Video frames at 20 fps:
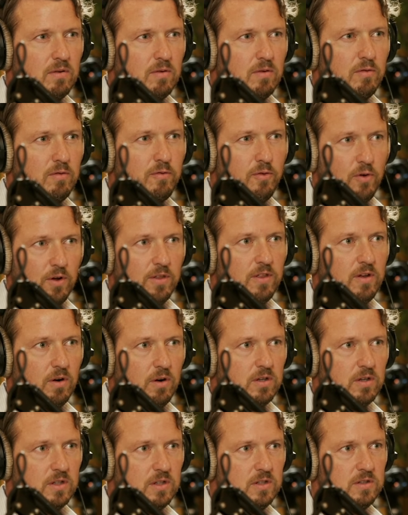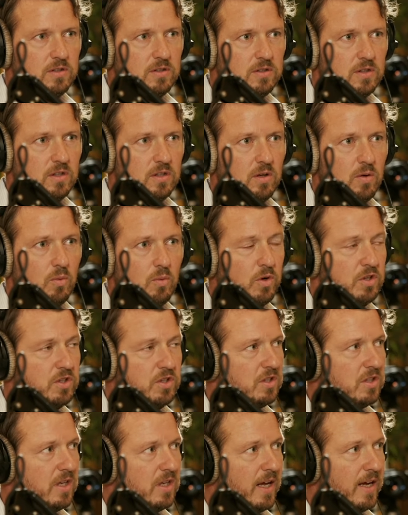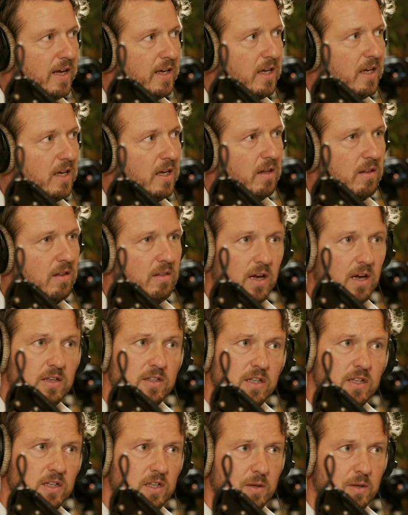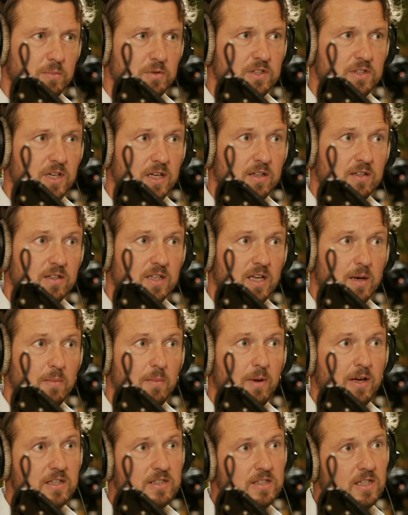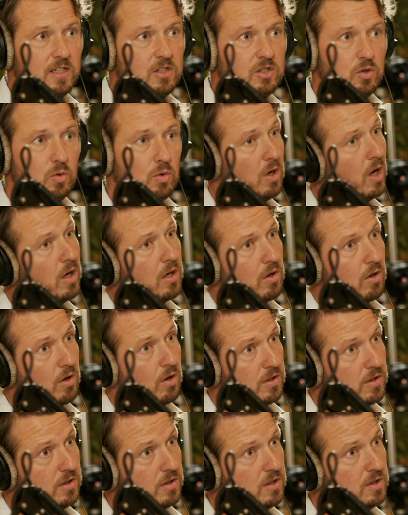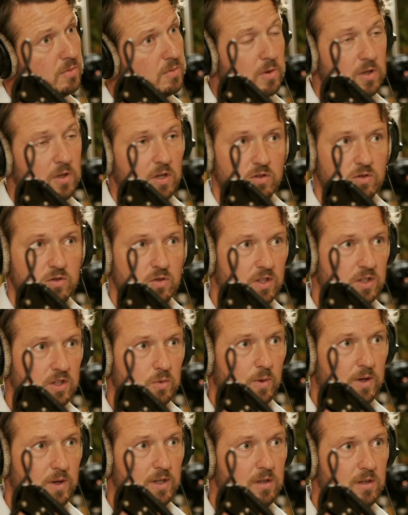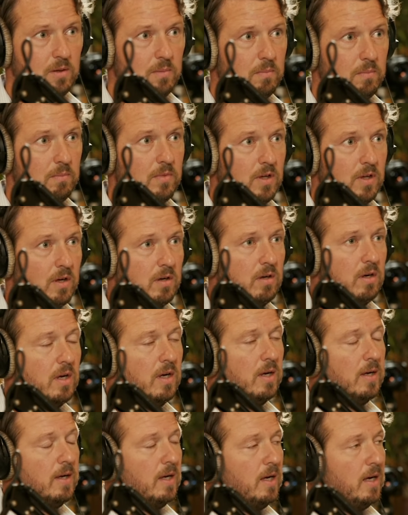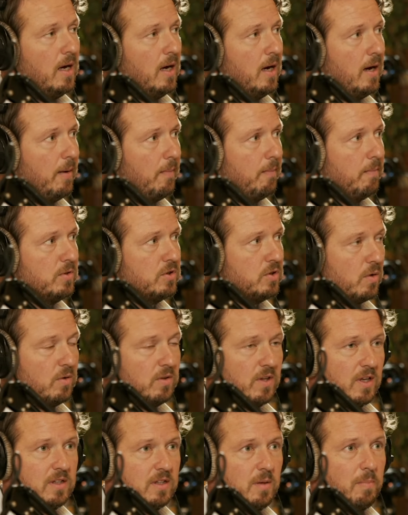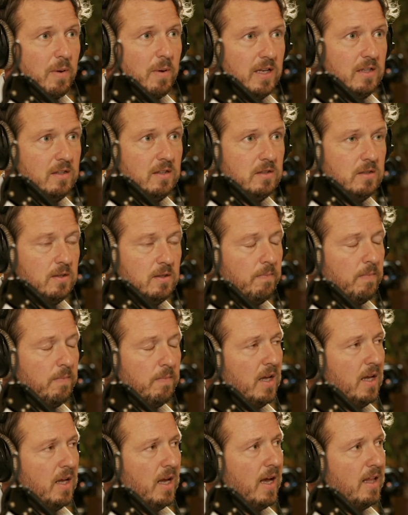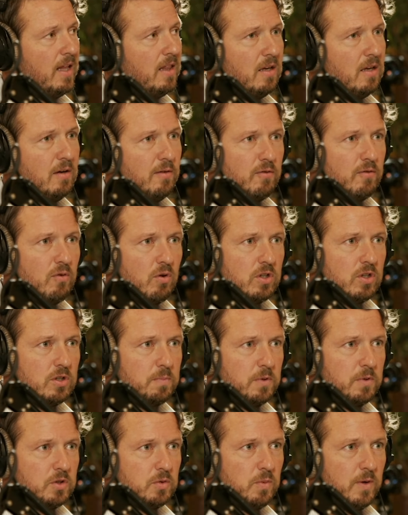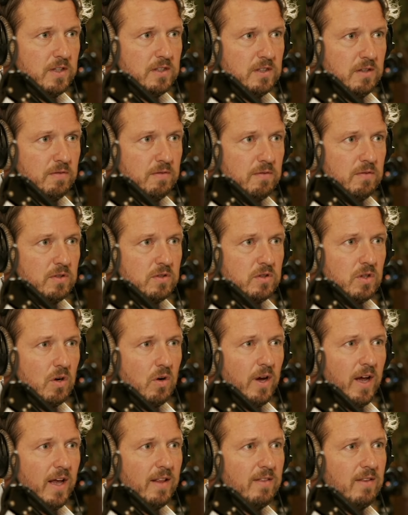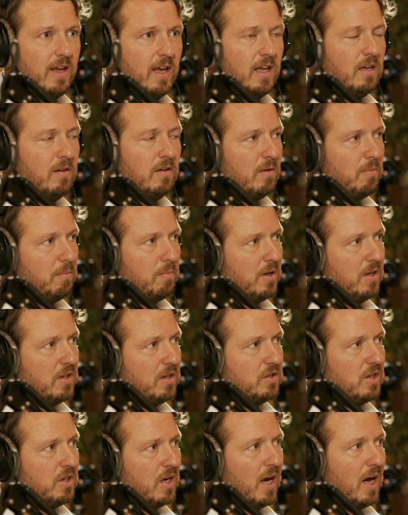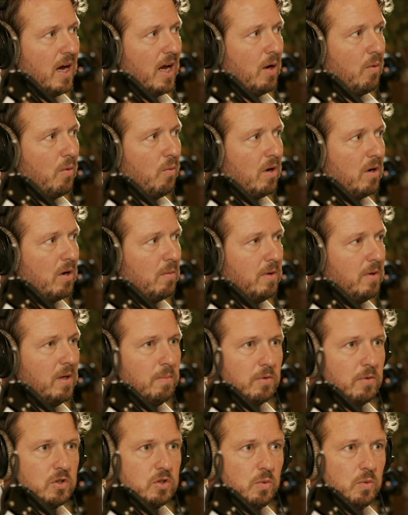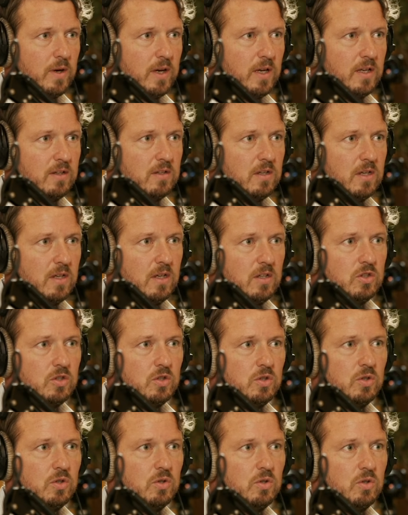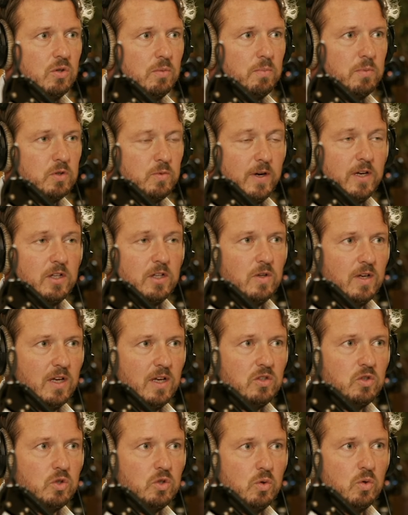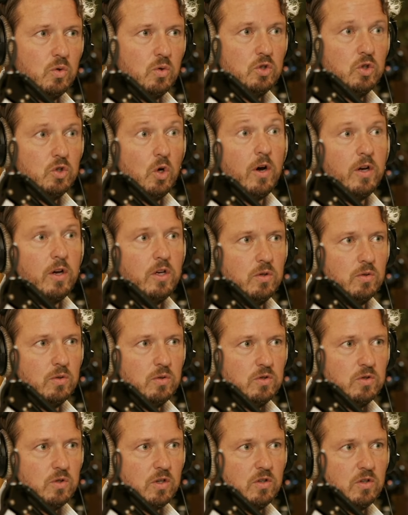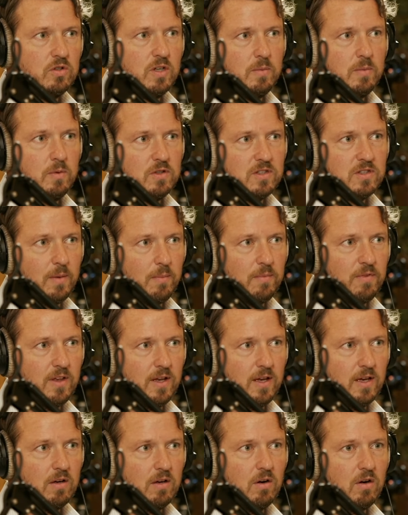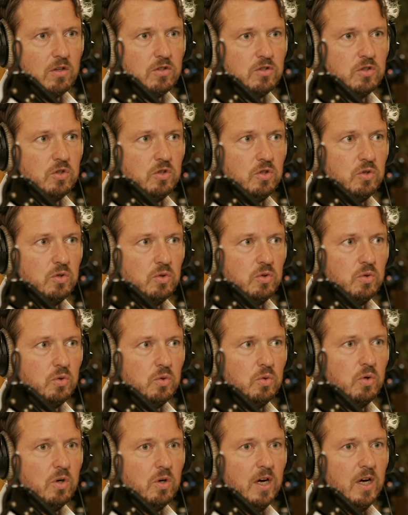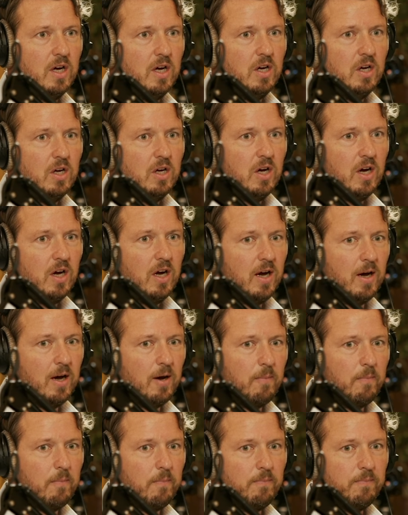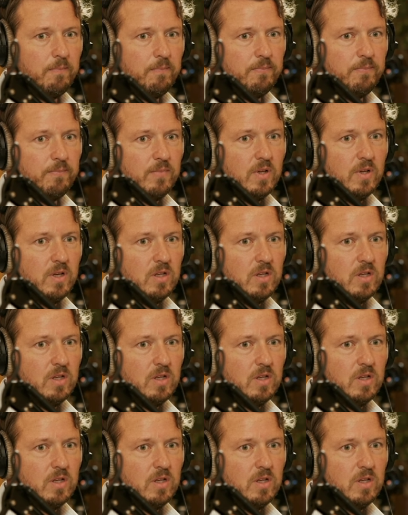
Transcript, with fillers: for the audience, which is like the idea that you present can make sense to another audience, but not to this one. You know? Yeah. Um, so that depends and then of course persuasive. So at the end of the pitch, I want to be persuaded to persuaded to, to join you, to contribute something, or to do um,